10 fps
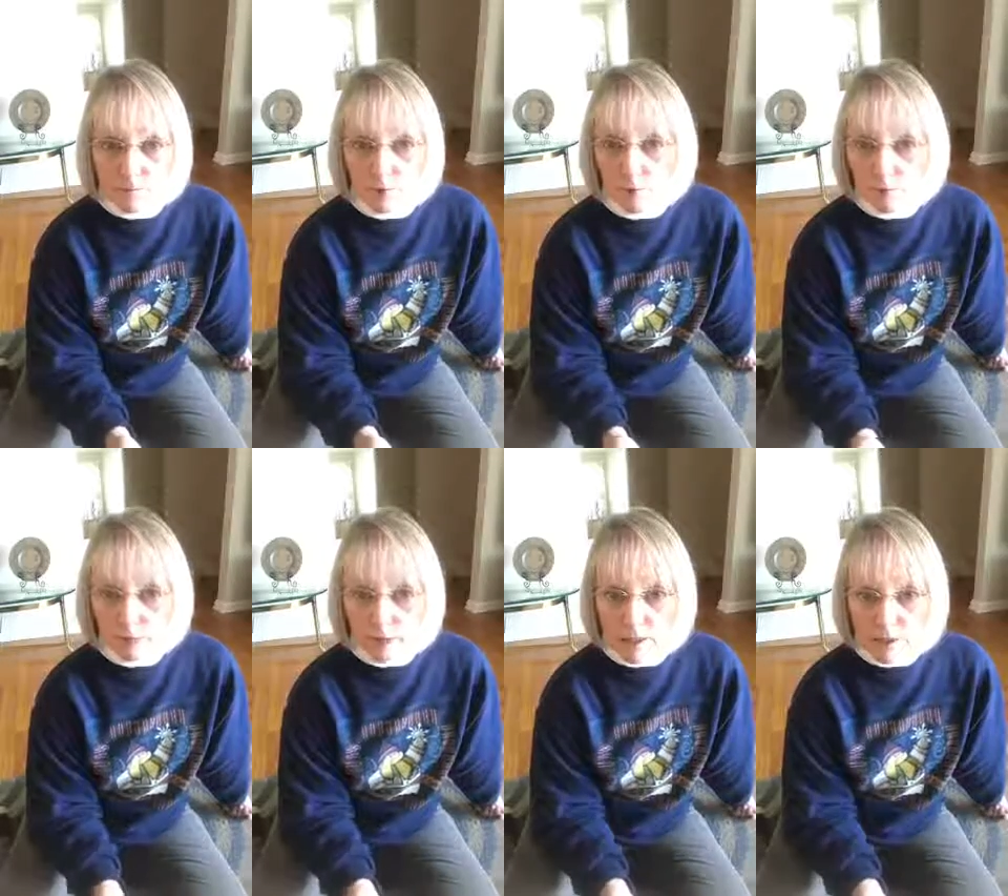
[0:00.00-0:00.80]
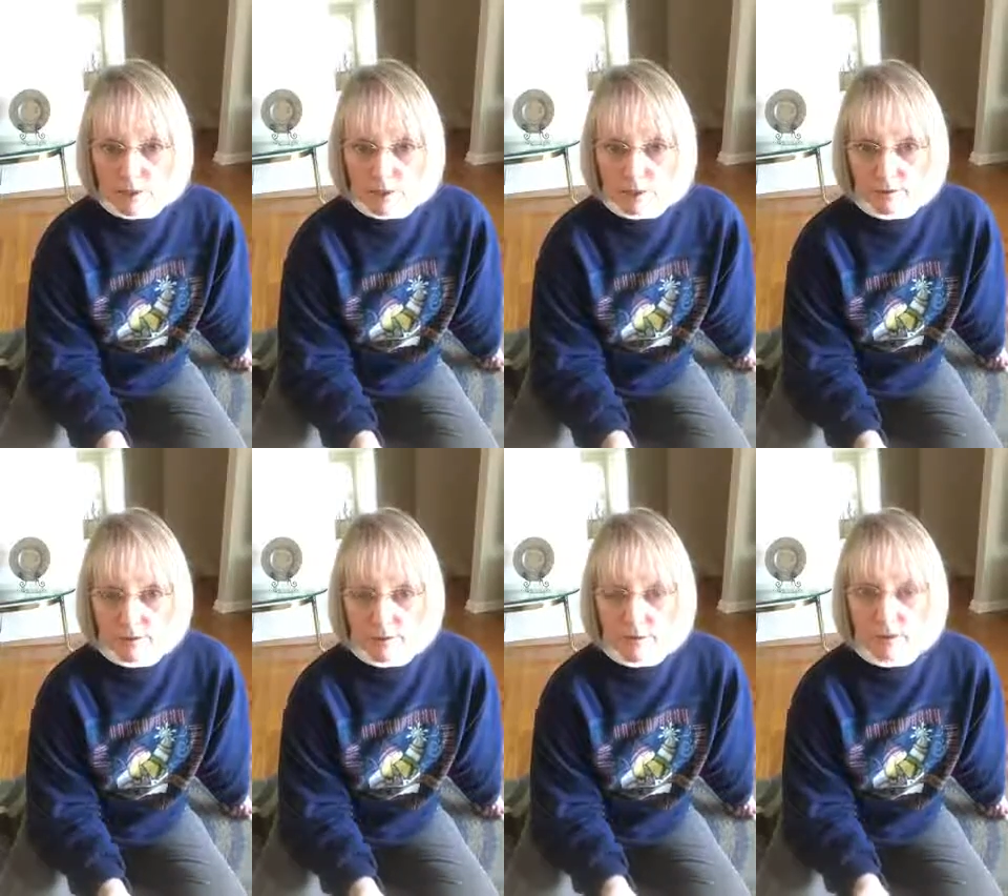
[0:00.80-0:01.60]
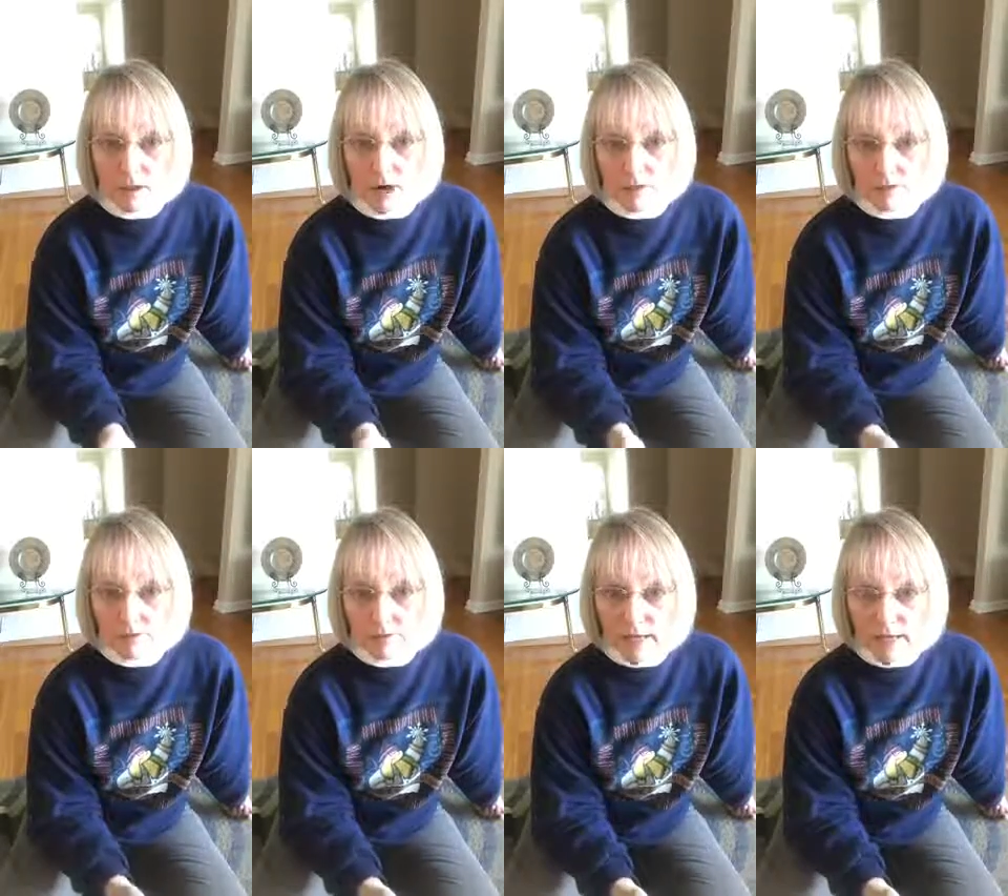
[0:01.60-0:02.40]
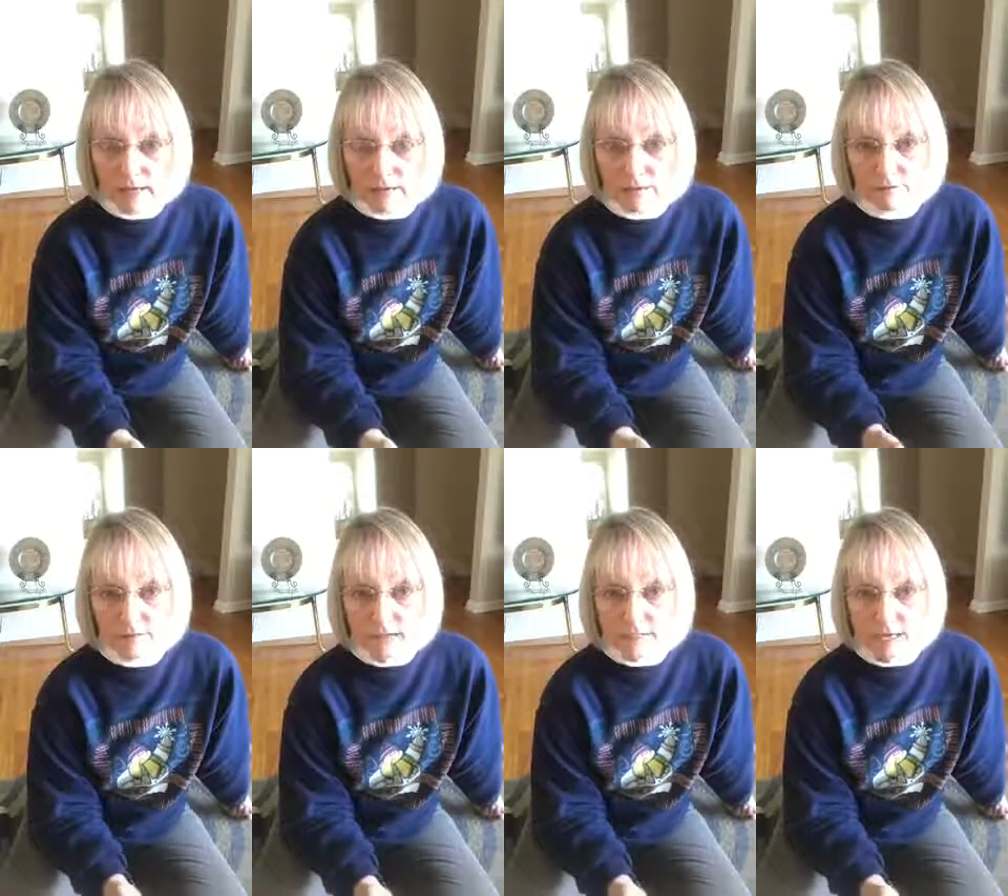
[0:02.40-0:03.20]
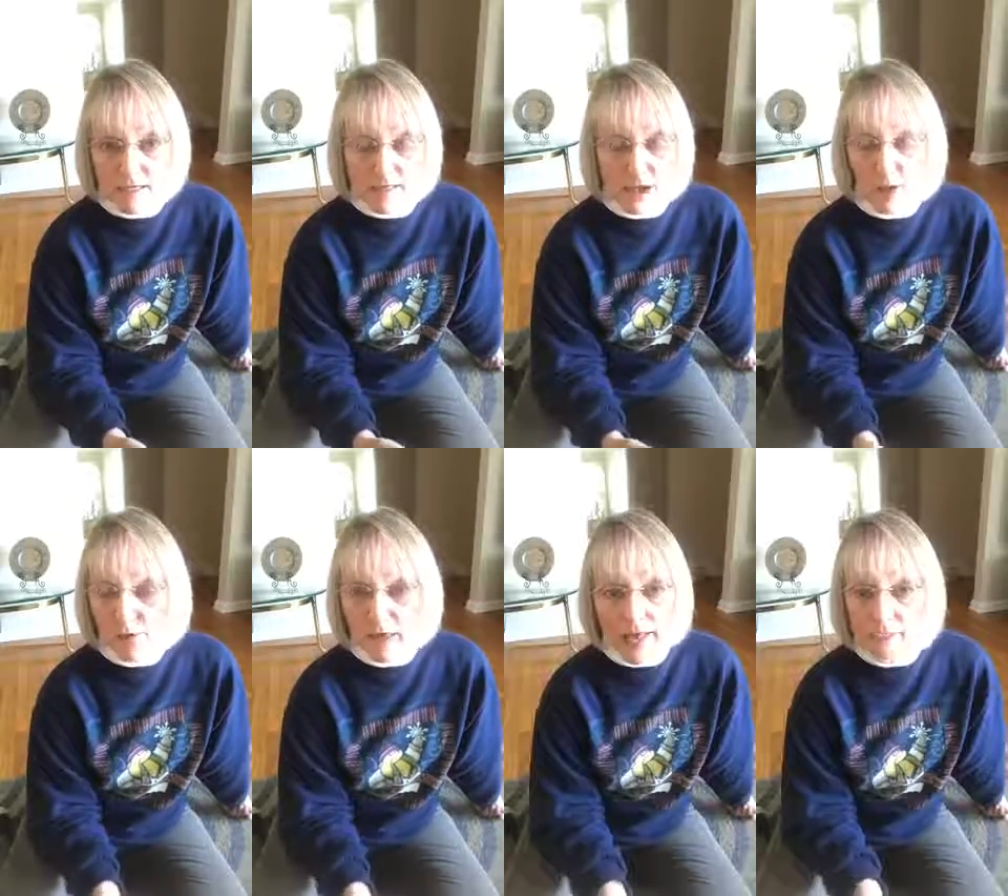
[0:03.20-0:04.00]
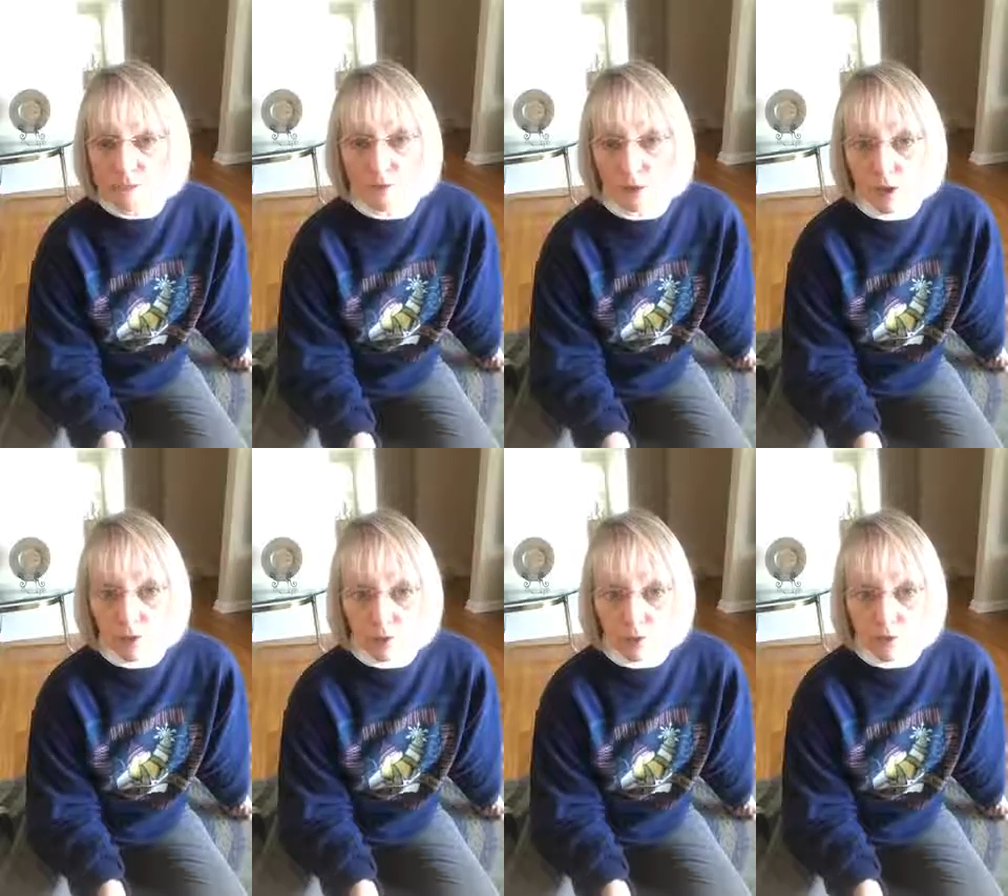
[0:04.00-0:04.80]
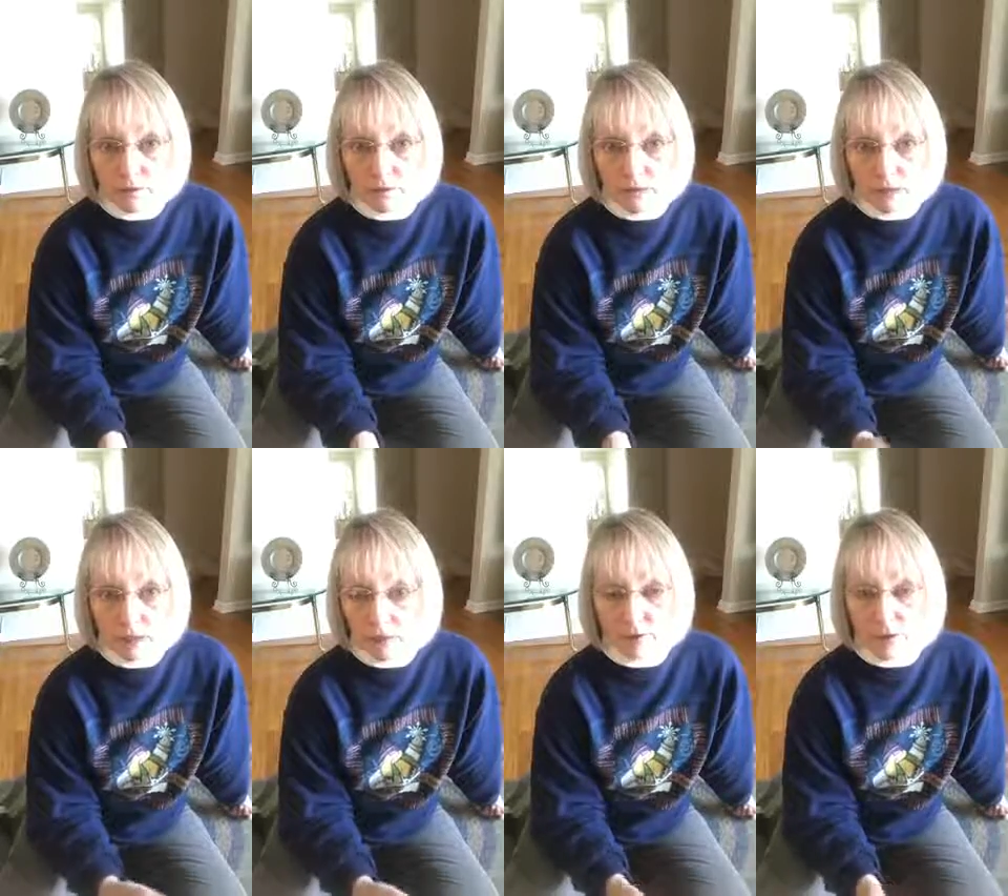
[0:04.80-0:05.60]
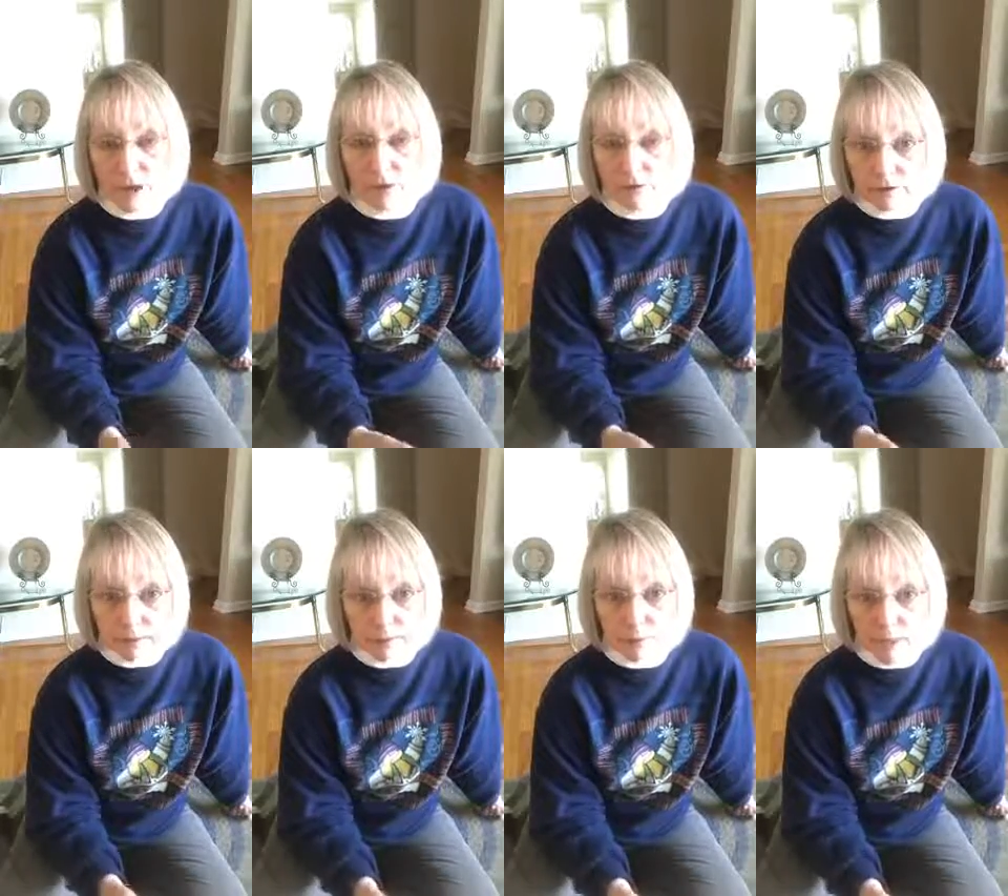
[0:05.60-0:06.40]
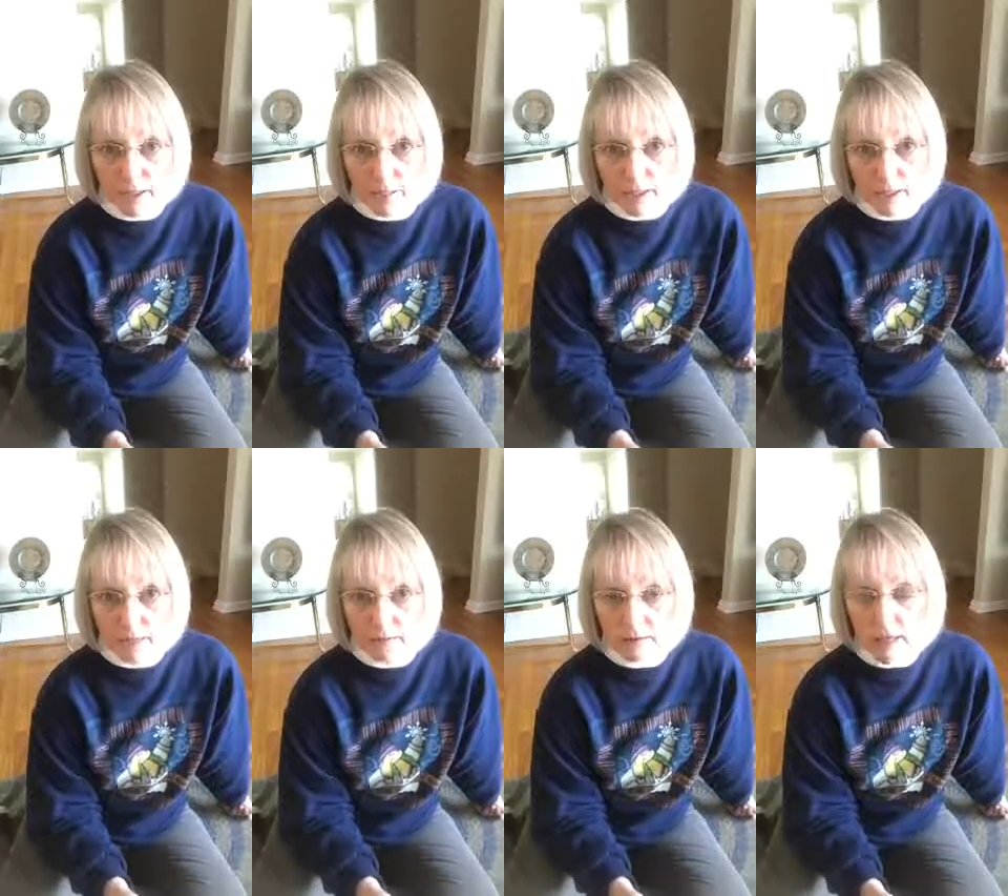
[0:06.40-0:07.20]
couldn't reach her, called the vet. The vet says, oh, that's normal. You know, you don't need to bring him in.